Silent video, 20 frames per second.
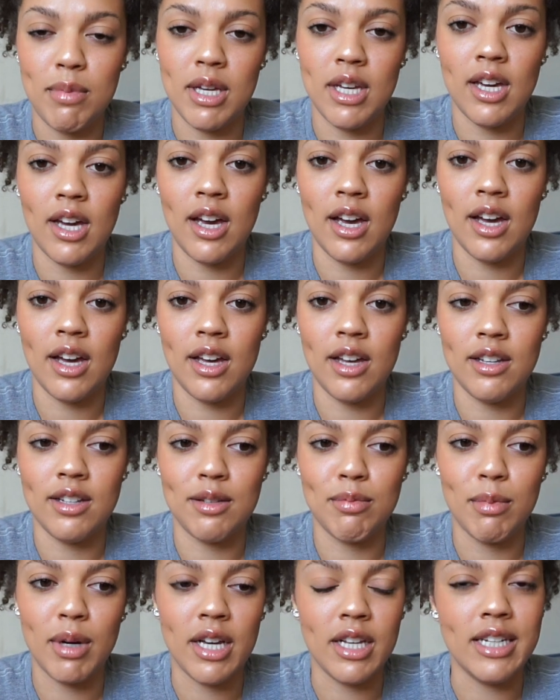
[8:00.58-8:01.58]

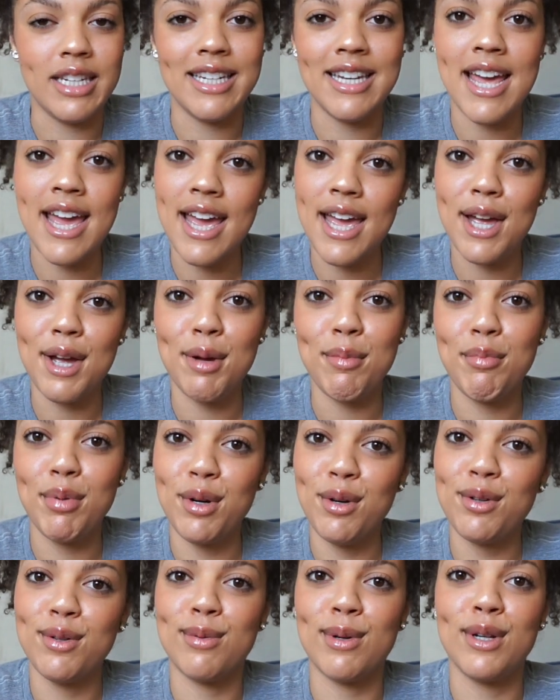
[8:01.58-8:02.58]
because my dang
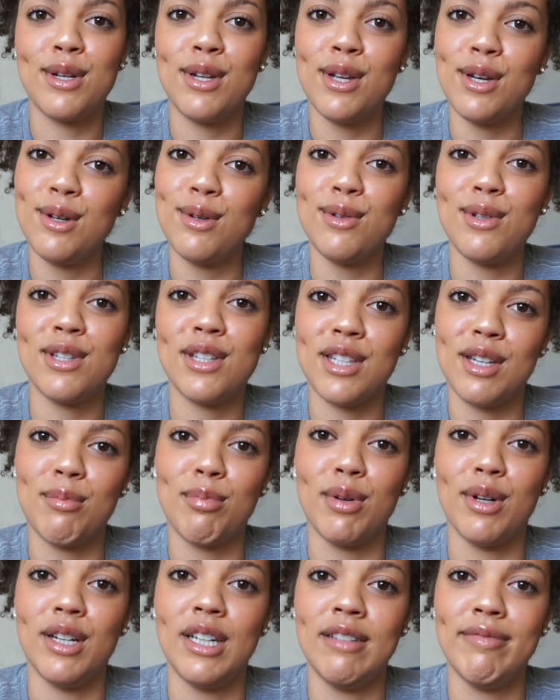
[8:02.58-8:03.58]
boots were too
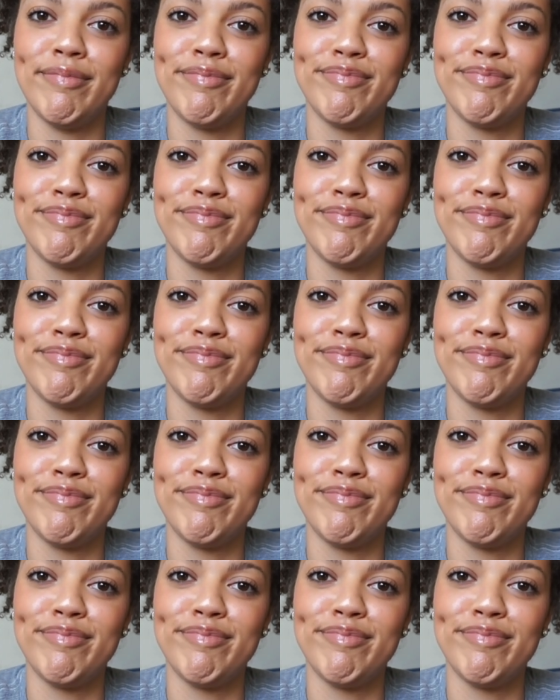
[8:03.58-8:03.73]
slippery.